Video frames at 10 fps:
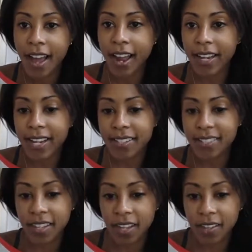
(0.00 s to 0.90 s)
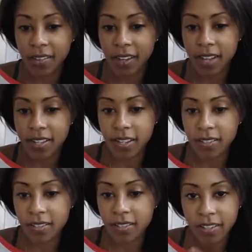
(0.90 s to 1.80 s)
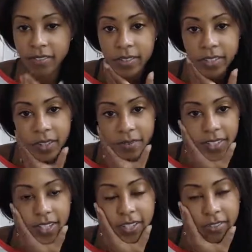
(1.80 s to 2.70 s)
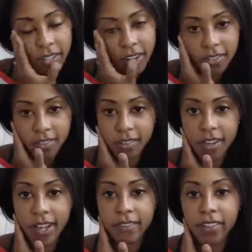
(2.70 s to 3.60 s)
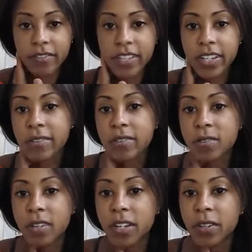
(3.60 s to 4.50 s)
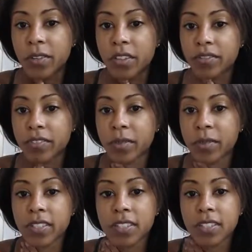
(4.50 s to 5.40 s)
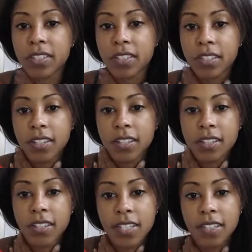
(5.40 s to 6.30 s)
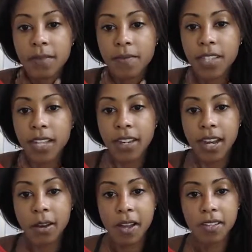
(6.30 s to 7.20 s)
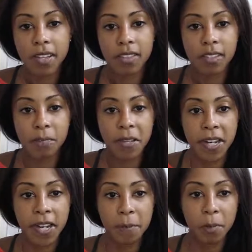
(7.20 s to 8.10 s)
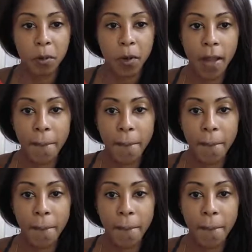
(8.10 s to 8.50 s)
I can't see you guys. I don't know if it was something, if you guys just don't have your videos on, or if it was something that how I set this meeting up or what.